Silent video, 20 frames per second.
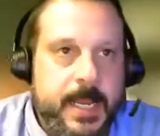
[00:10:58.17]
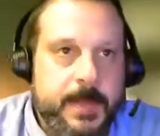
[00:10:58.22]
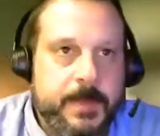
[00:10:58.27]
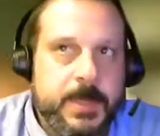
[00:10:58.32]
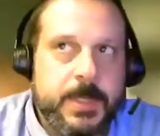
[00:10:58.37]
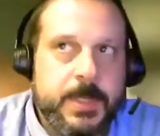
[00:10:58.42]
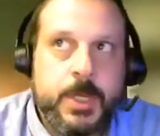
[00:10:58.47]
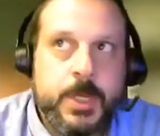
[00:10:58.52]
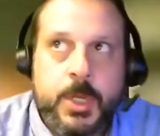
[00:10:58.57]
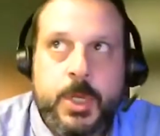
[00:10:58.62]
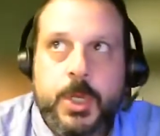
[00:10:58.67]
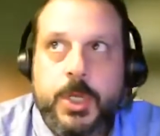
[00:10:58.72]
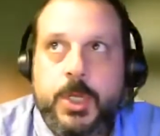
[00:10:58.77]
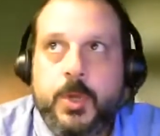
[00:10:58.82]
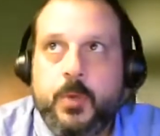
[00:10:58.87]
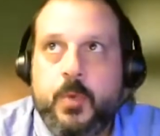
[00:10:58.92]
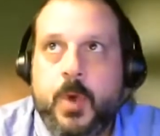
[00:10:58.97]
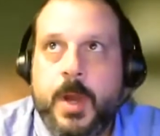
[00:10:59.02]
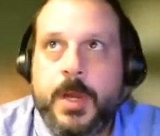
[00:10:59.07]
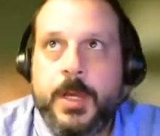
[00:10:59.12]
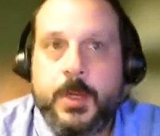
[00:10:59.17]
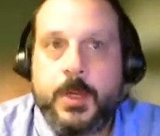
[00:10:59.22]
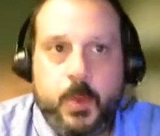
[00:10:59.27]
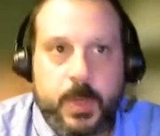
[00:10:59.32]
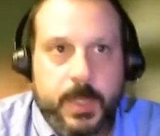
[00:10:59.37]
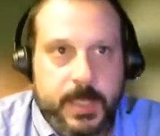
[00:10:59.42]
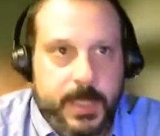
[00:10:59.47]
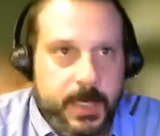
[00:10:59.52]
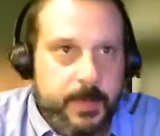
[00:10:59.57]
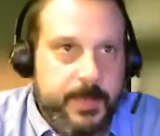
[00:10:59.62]
I mean, you run into a
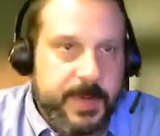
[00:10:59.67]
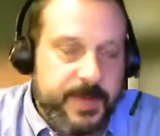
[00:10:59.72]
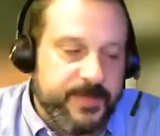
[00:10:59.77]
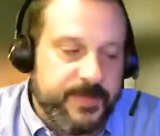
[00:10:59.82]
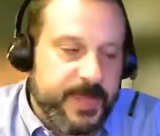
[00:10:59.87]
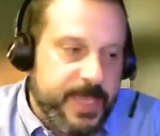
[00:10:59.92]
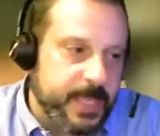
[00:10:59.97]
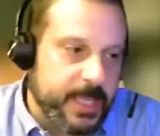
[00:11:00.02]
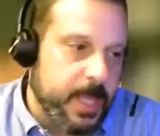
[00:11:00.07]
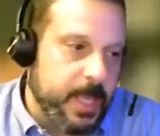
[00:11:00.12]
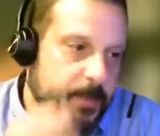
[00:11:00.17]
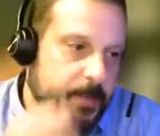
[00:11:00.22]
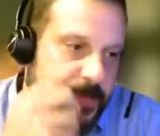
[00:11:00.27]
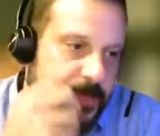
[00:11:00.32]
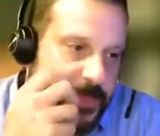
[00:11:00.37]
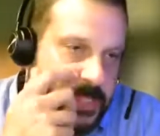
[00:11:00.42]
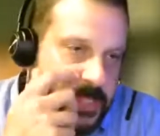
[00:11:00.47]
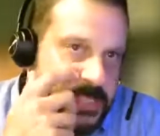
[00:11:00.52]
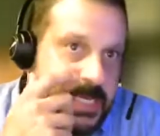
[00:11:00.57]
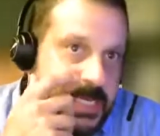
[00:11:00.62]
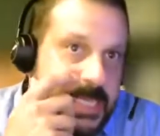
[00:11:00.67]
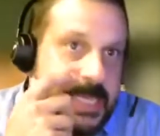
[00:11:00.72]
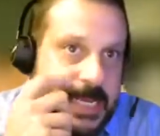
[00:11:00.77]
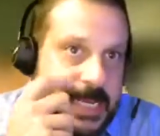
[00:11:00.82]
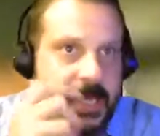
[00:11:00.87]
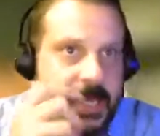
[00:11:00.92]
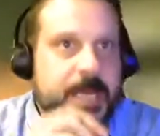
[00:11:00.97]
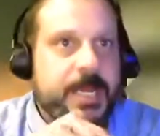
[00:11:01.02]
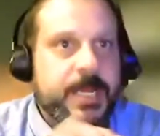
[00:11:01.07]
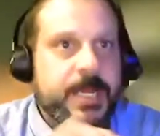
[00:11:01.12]
little bit of a hiccup with this.
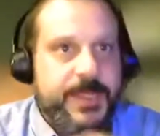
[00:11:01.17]
In